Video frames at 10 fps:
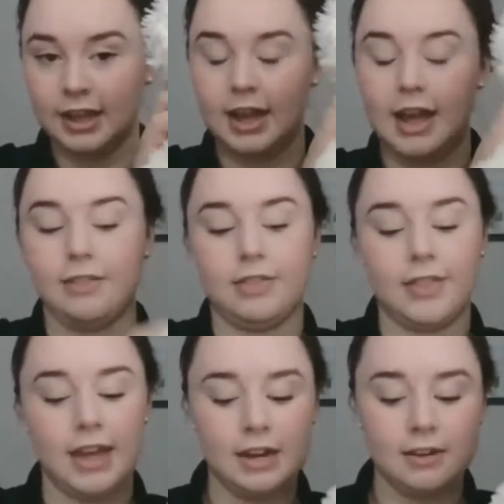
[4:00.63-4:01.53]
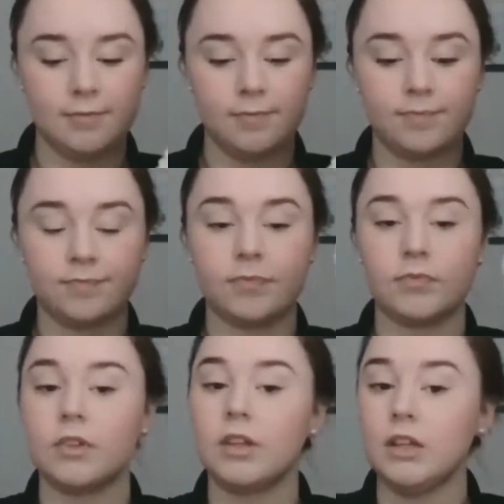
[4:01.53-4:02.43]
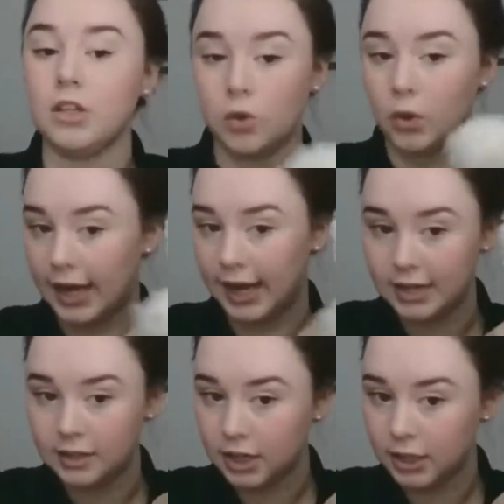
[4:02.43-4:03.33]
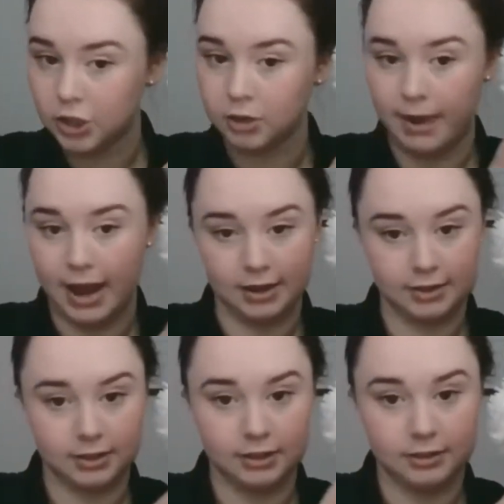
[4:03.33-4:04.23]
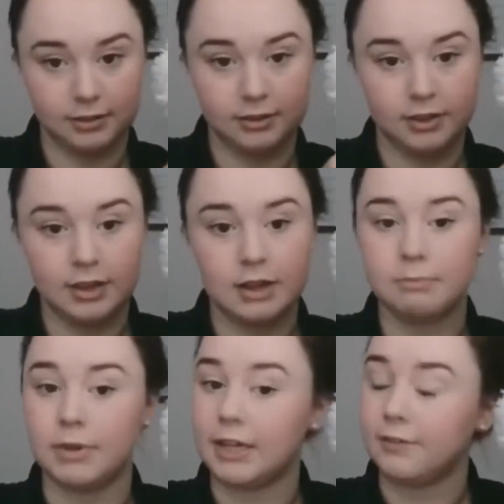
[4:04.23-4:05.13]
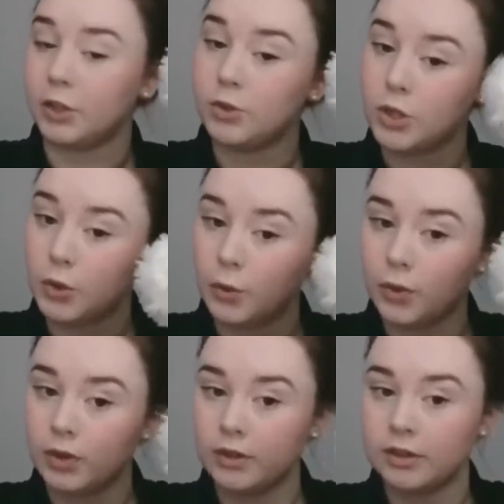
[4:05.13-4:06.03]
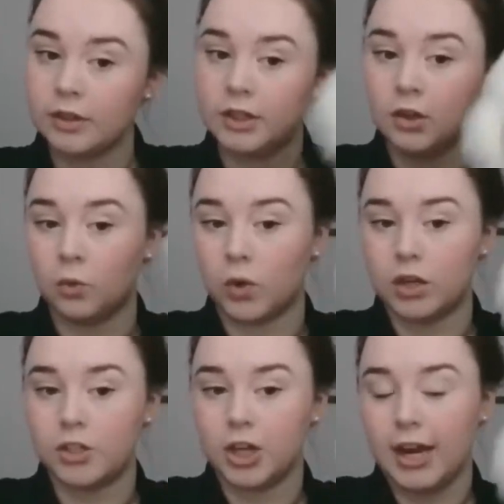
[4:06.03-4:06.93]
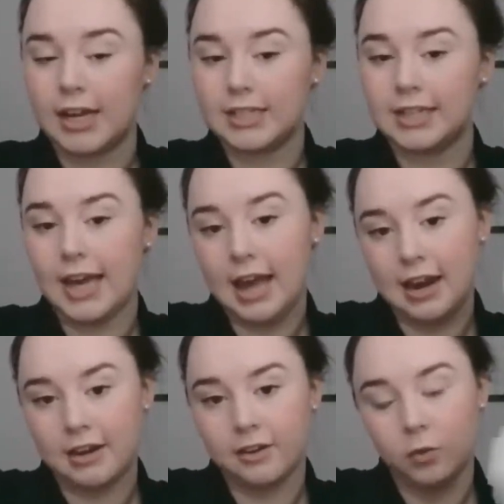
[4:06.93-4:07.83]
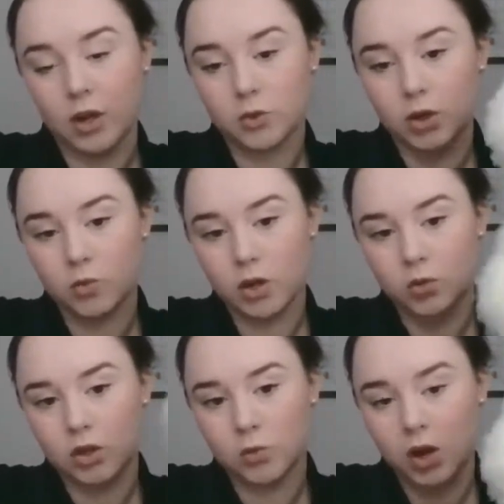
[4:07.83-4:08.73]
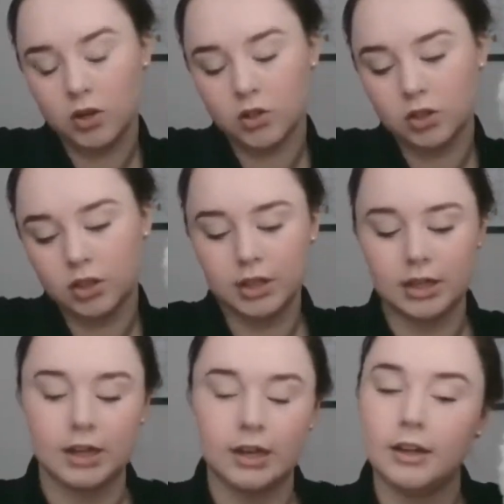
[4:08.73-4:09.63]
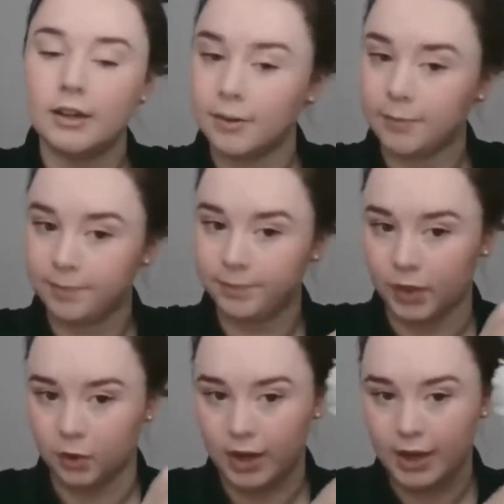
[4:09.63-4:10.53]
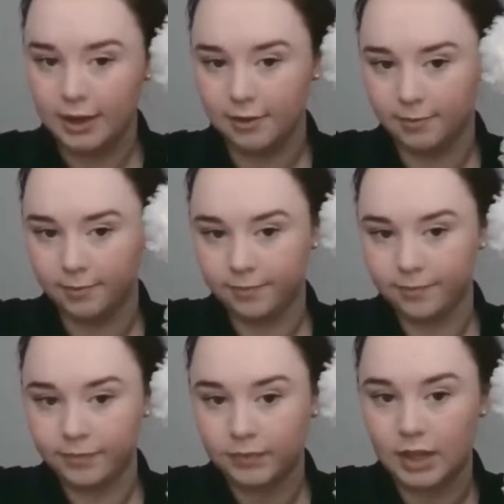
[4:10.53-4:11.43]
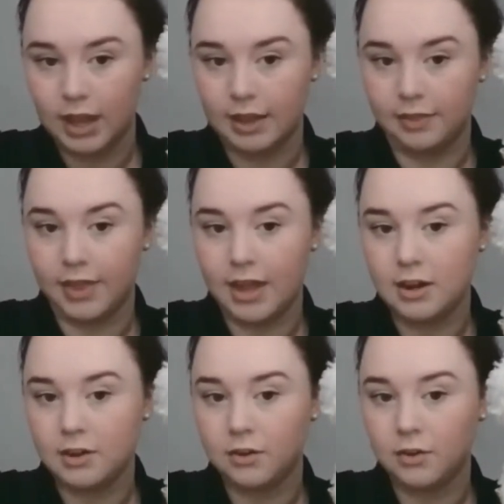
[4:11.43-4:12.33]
And then you can't touch your mask. But if you do, wash your hands again. Wash, wash, wash, wash, wash. Okay? And then